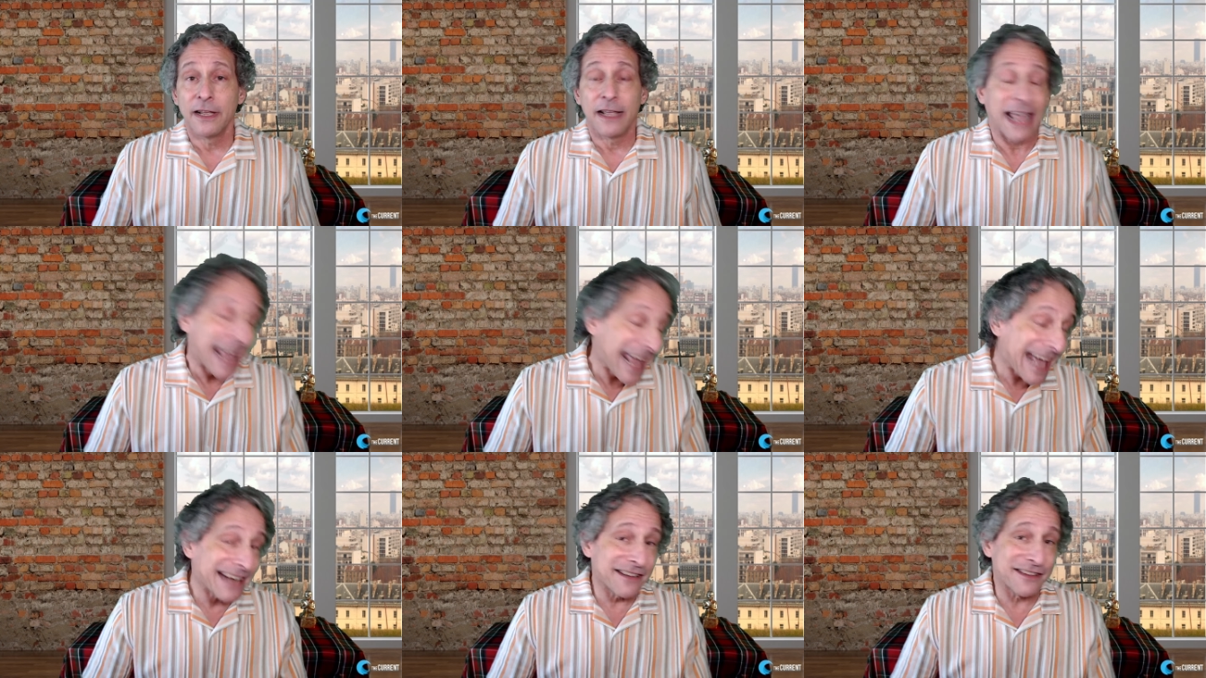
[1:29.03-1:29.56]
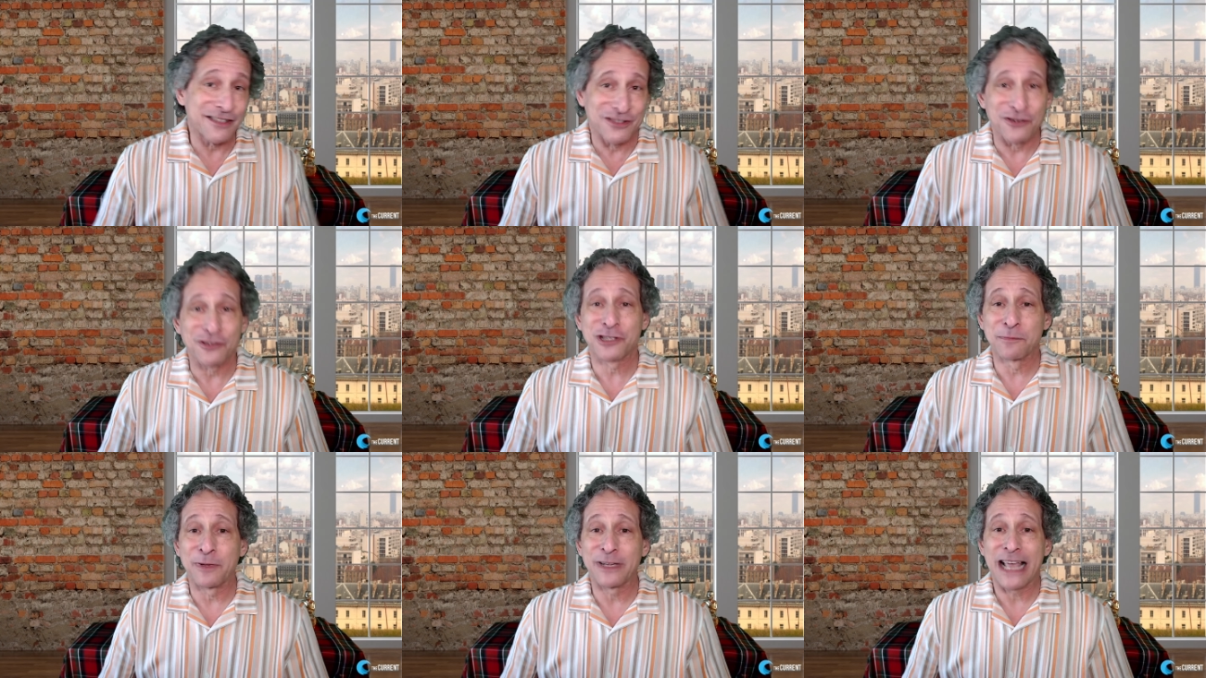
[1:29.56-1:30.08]
and the
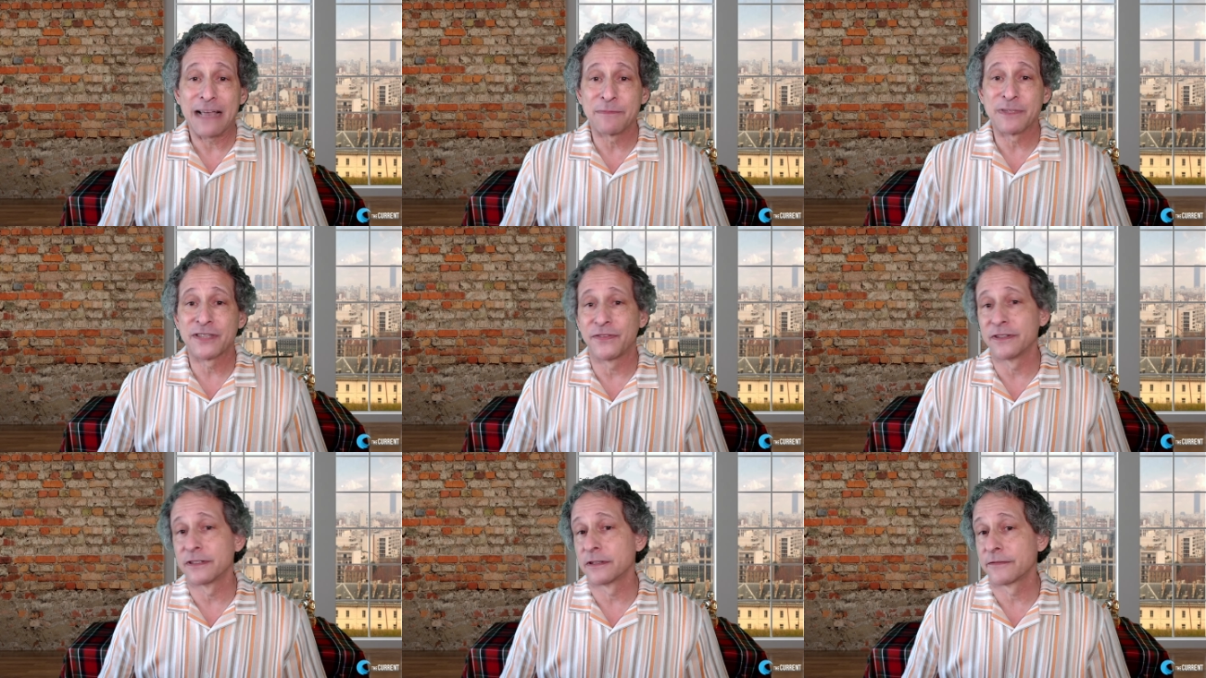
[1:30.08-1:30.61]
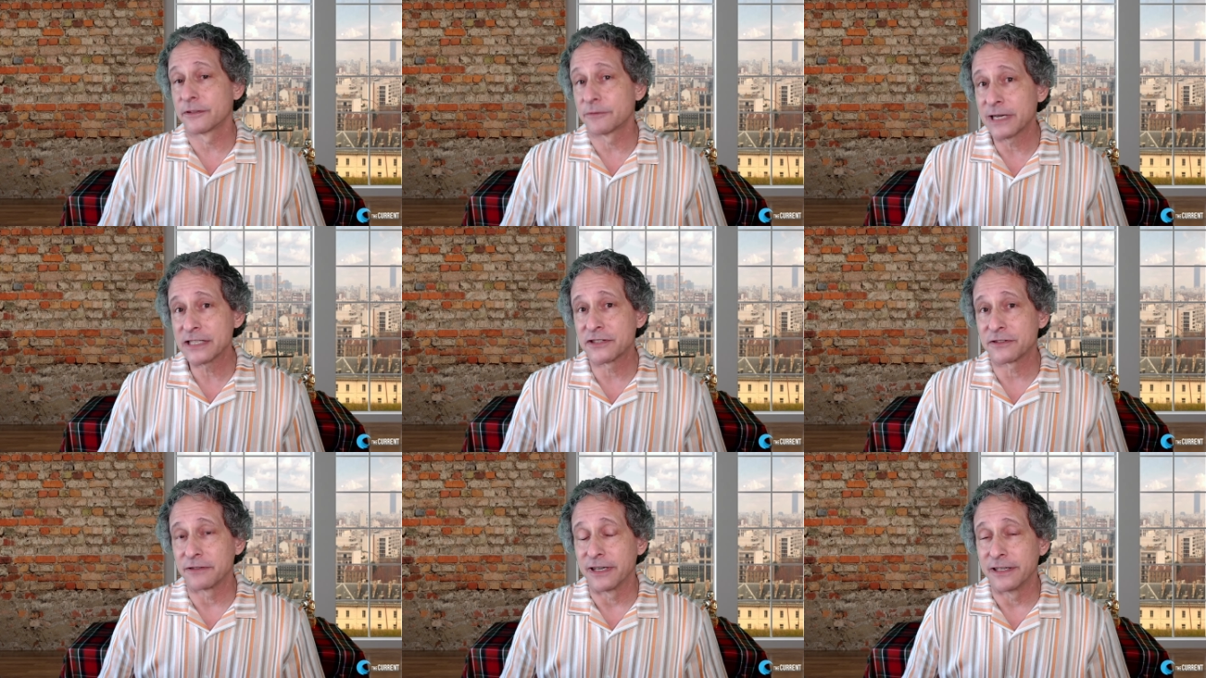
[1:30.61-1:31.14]
sociable atmosphere of the
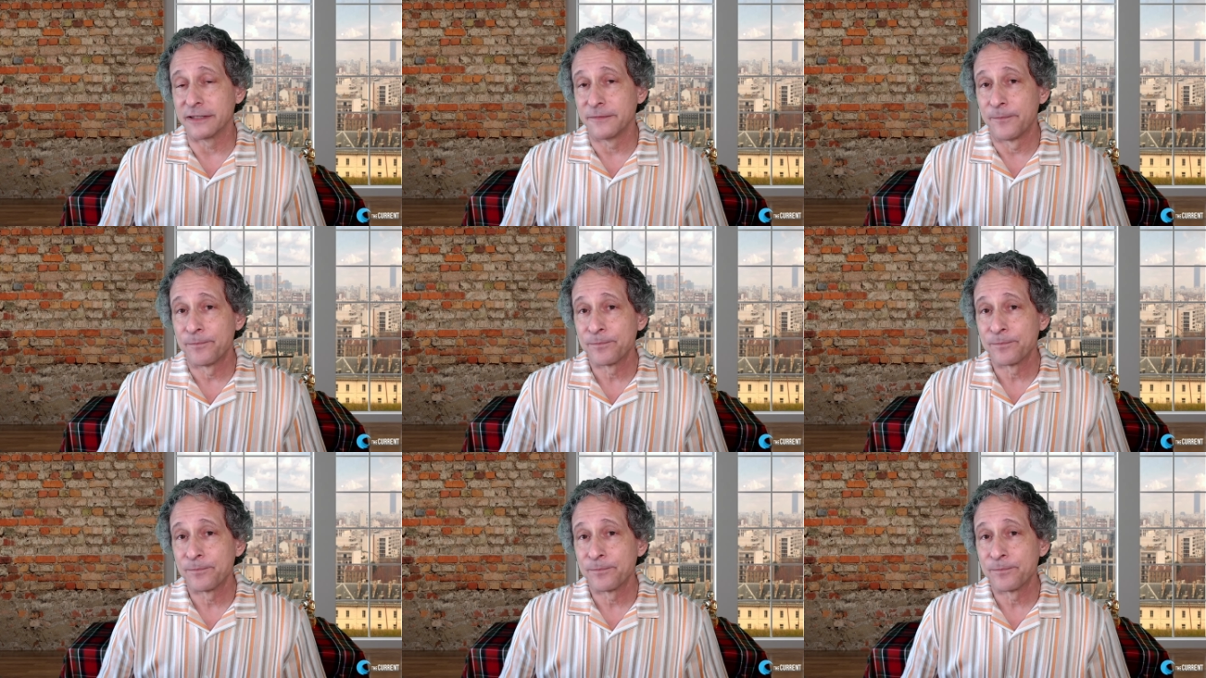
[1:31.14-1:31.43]
restaurant.